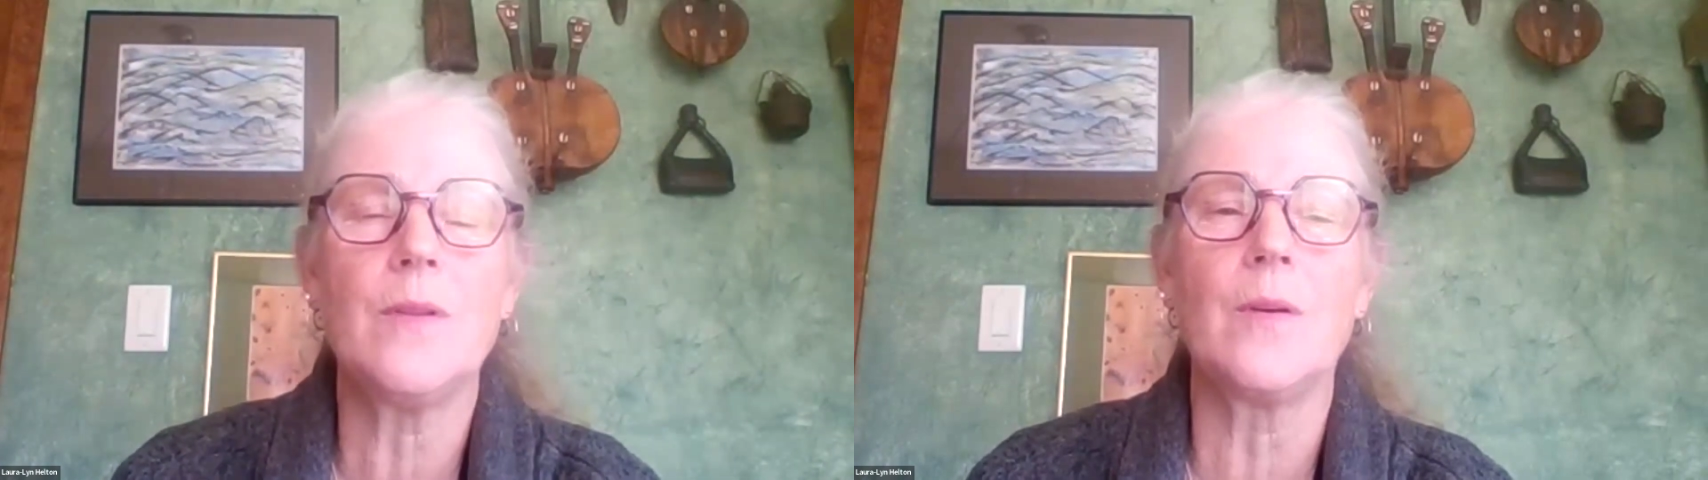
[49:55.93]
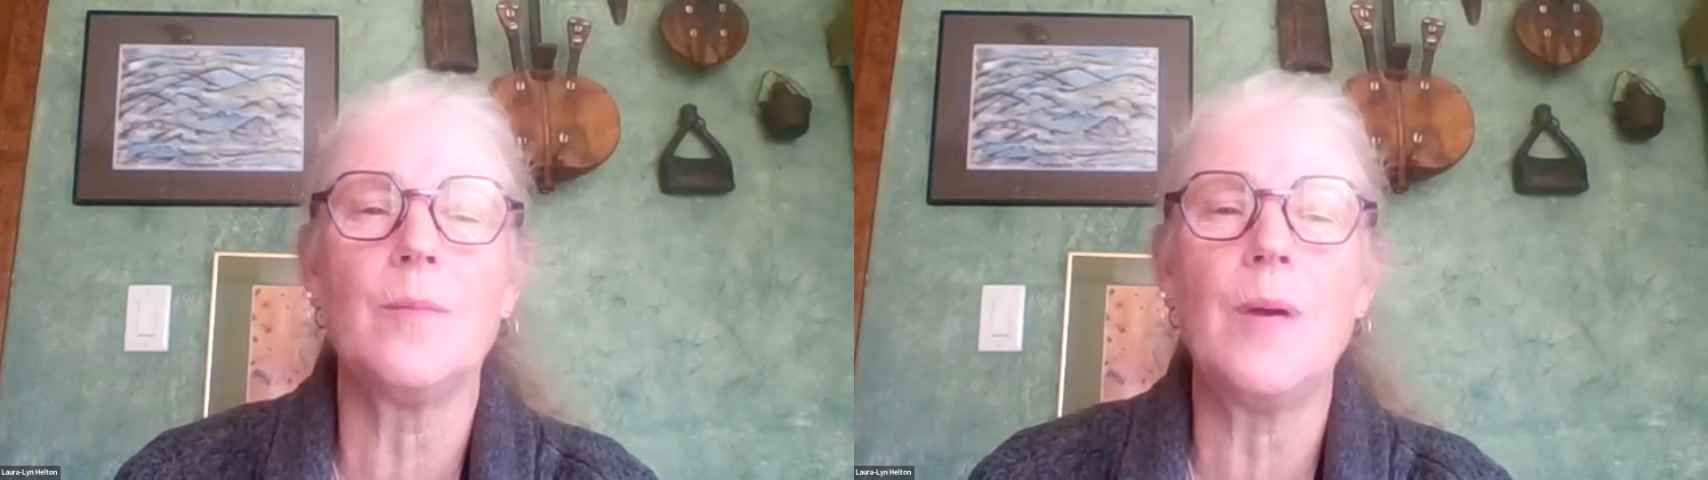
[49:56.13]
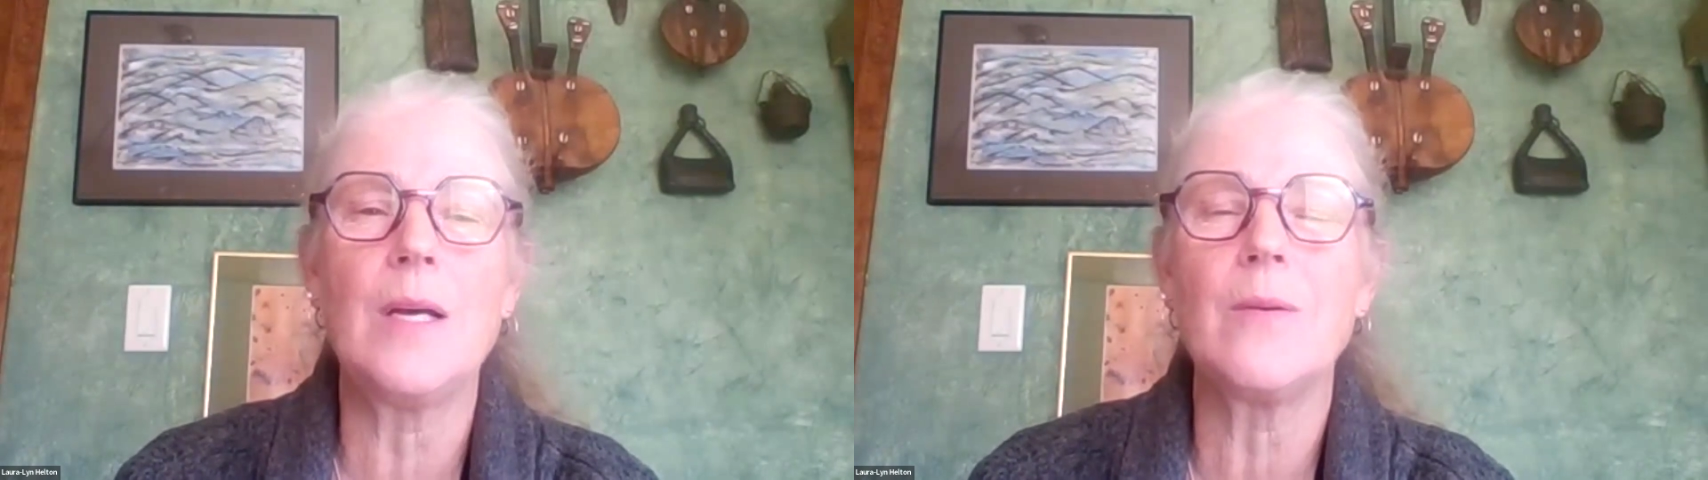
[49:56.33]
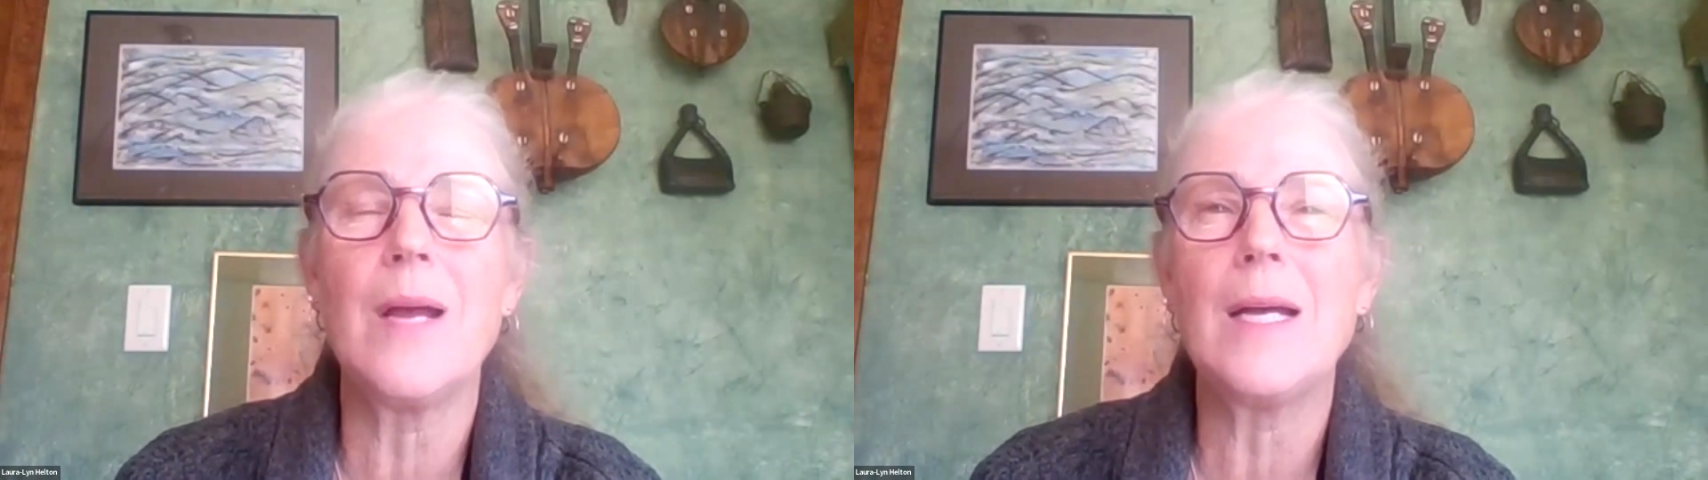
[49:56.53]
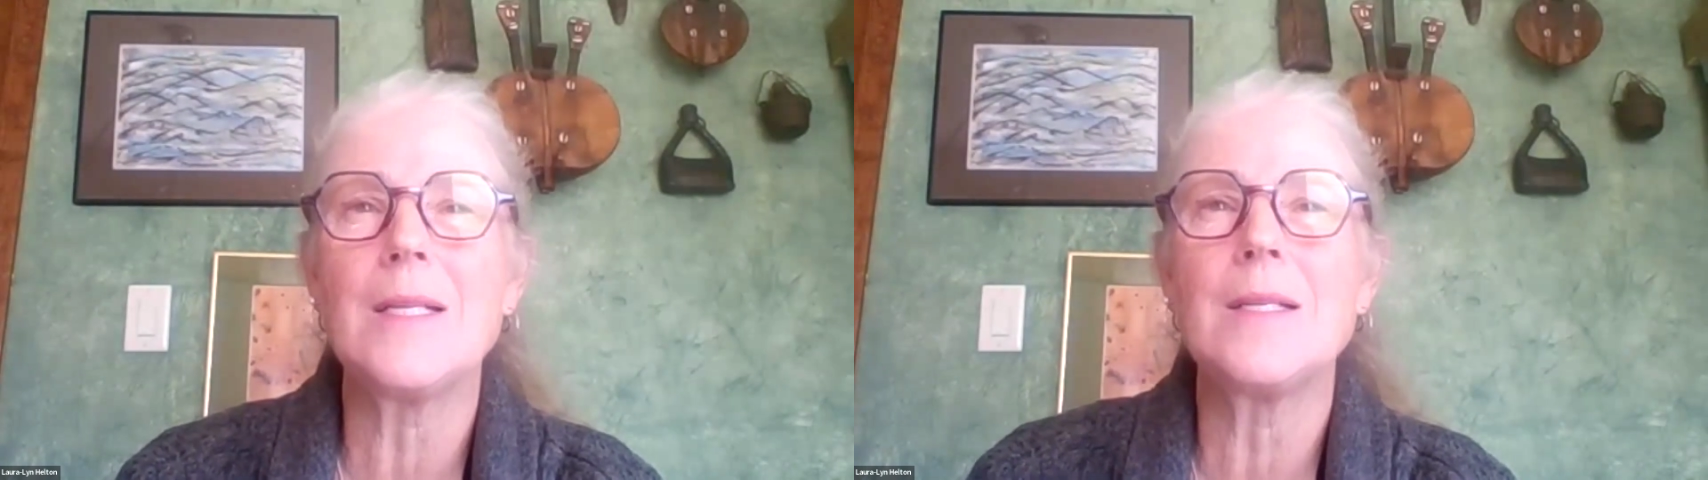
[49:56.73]
that they're better
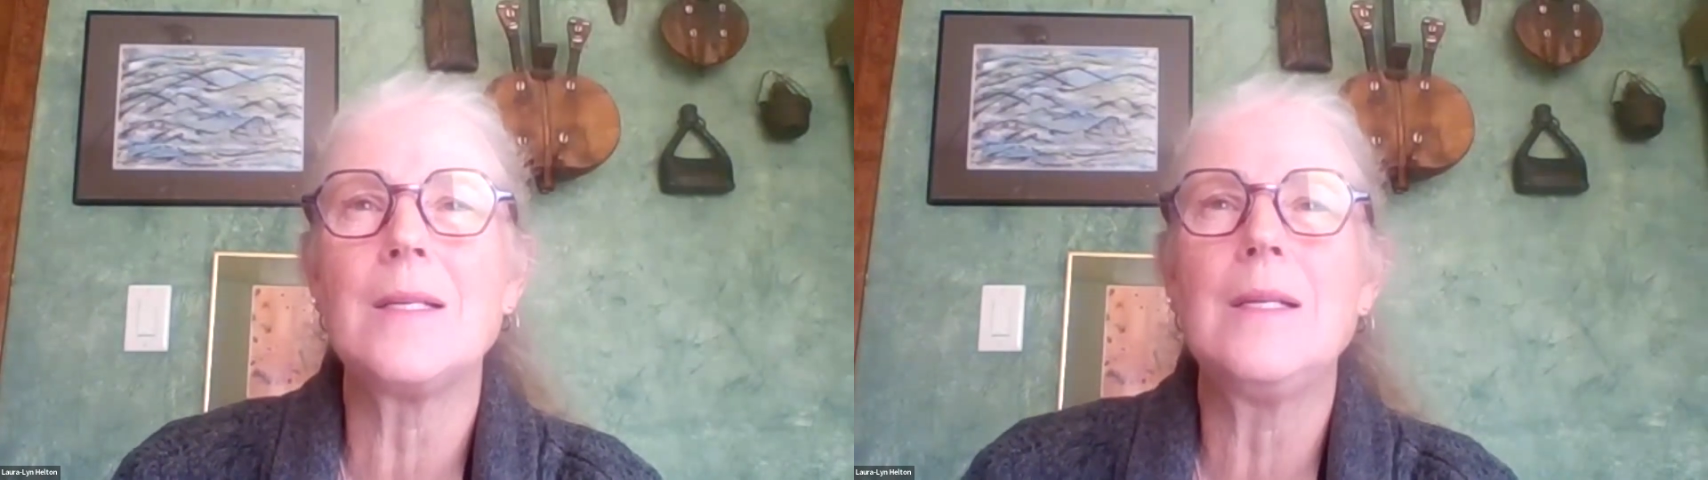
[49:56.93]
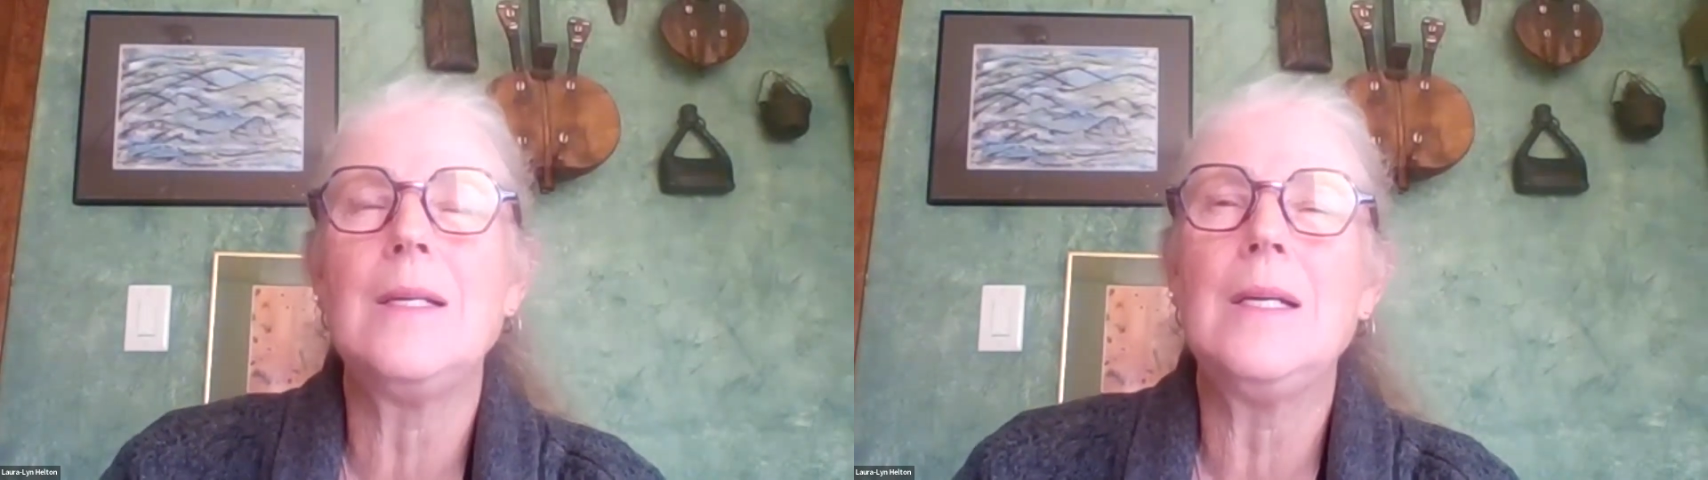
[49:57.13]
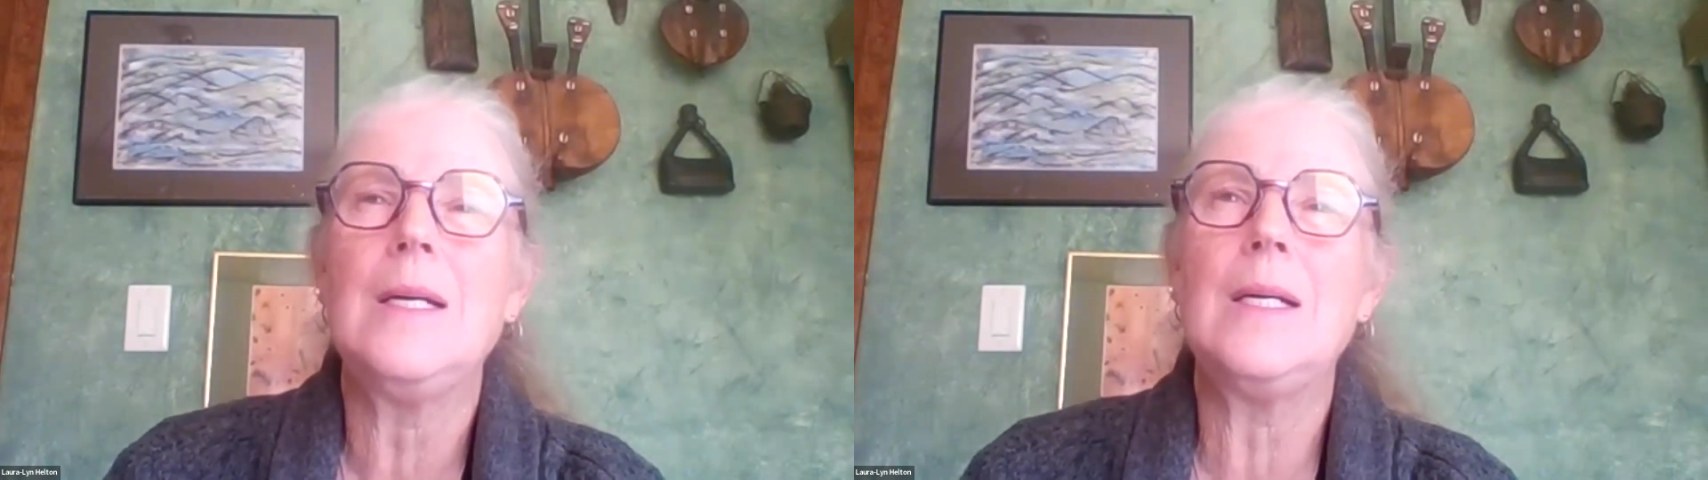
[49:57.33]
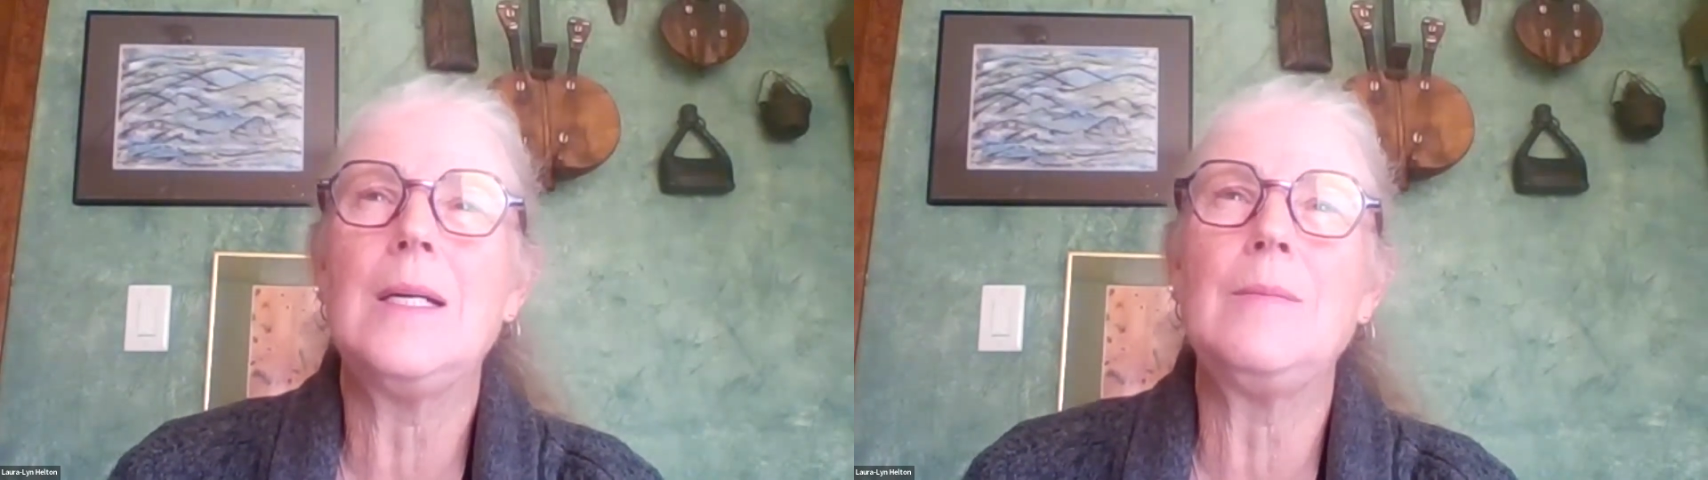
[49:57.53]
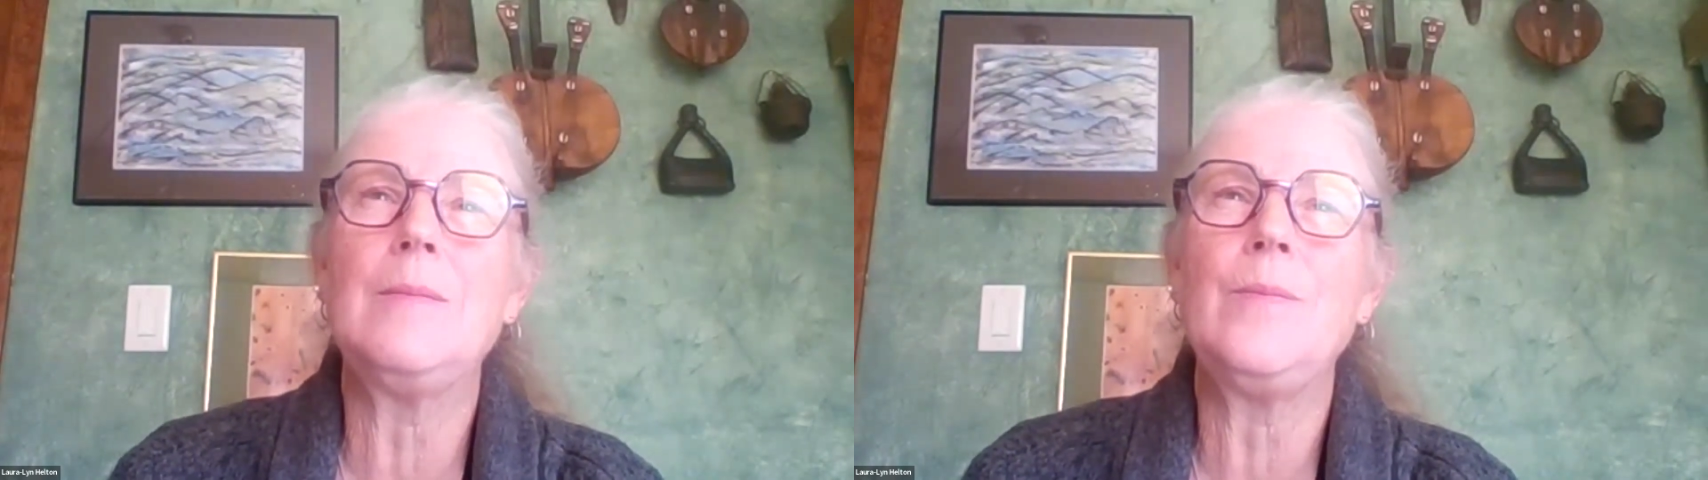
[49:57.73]
at
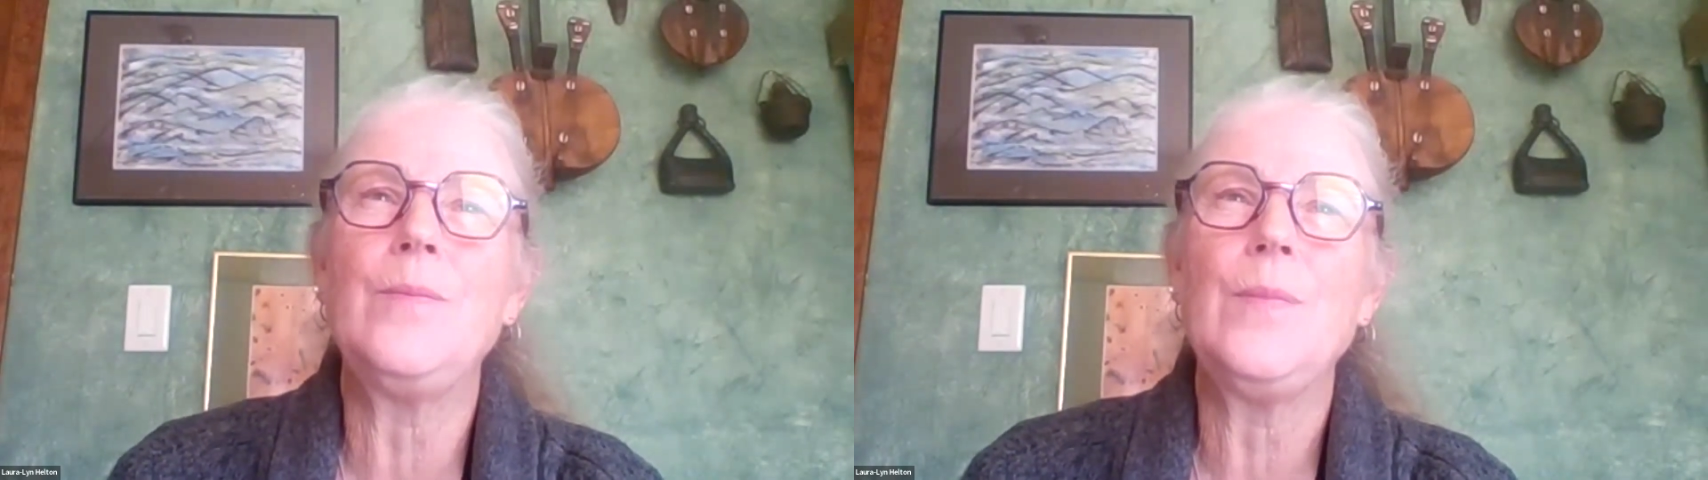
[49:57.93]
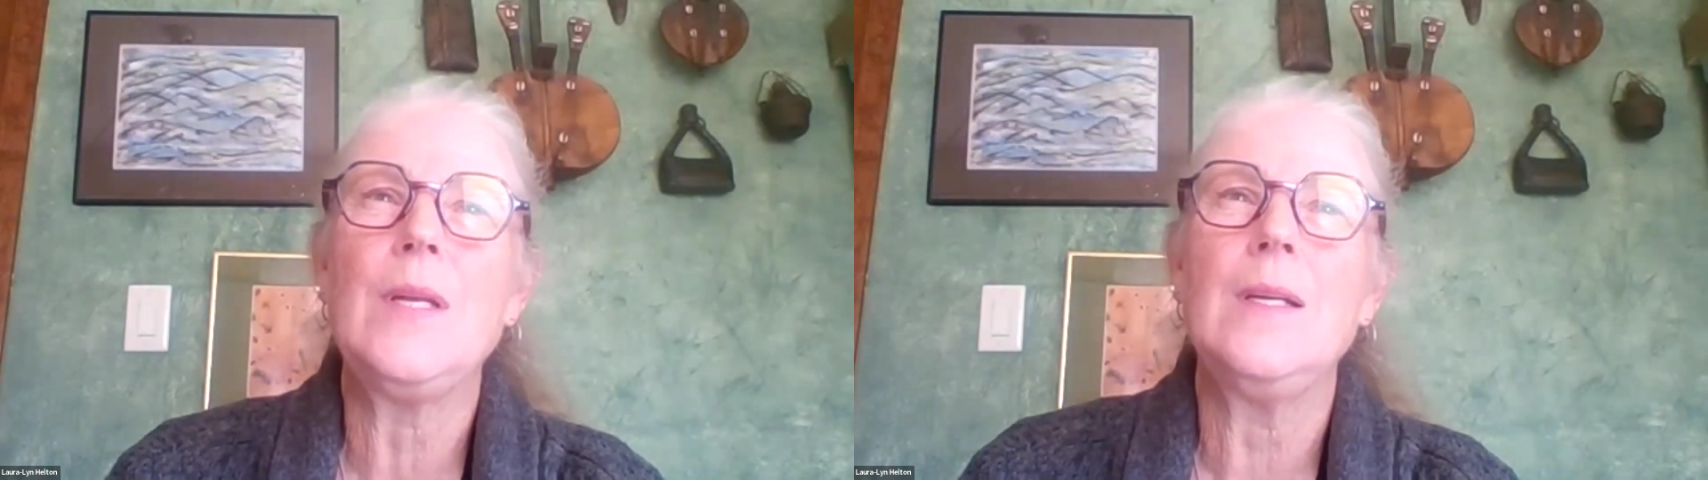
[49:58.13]
um,